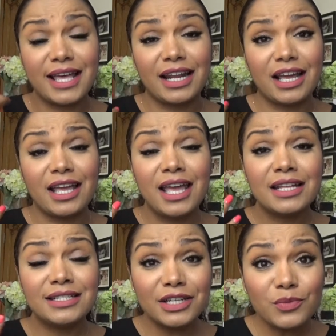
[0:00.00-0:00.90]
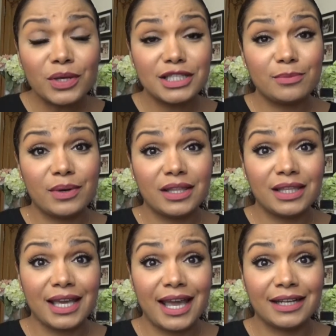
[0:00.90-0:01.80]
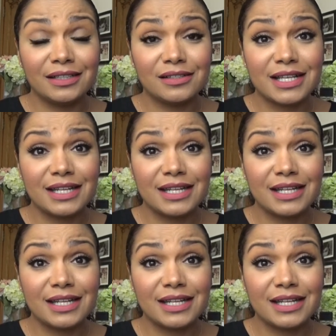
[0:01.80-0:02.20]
And I didn't want to burn the candles